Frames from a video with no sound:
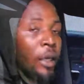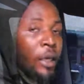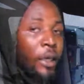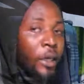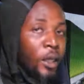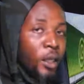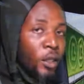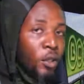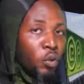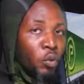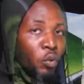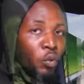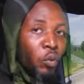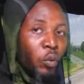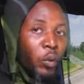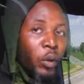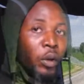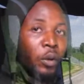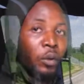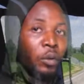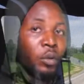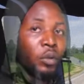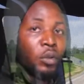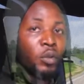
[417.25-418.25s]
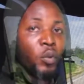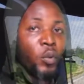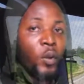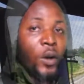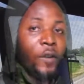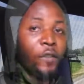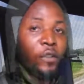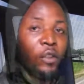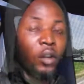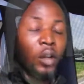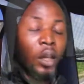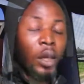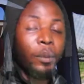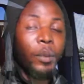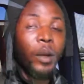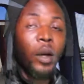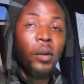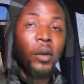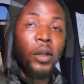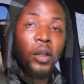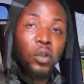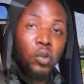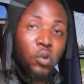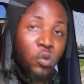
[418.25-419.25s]
the two-way road. We have talked
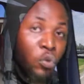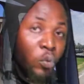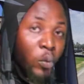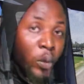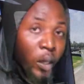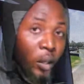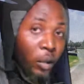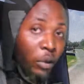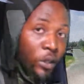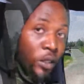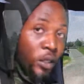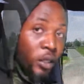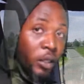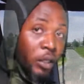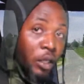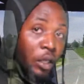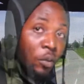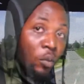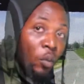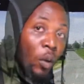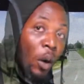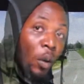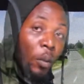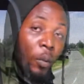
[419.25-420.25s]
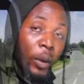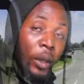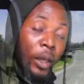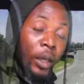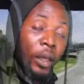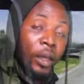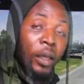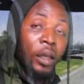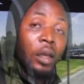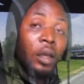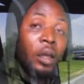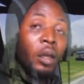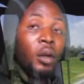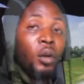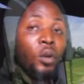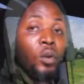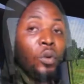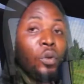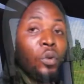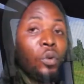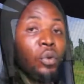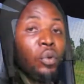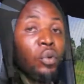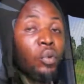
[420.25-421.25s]
about the two-way, the one-way
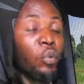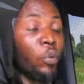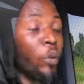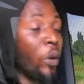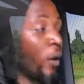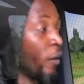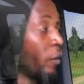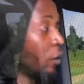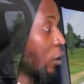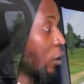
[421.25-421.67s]
road. We have